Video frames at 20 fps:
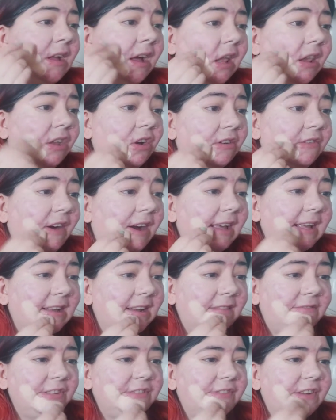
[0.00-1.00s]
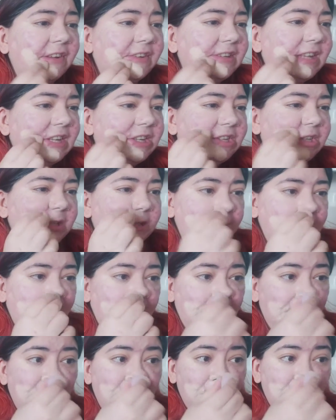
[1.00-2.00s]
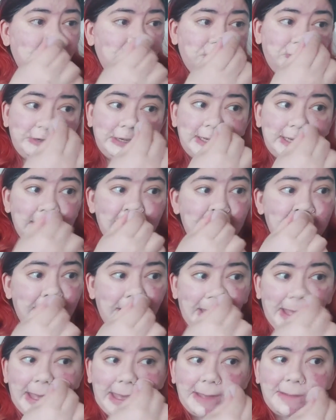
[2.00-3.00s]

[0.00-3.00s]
a lot of high coverage foundations can look really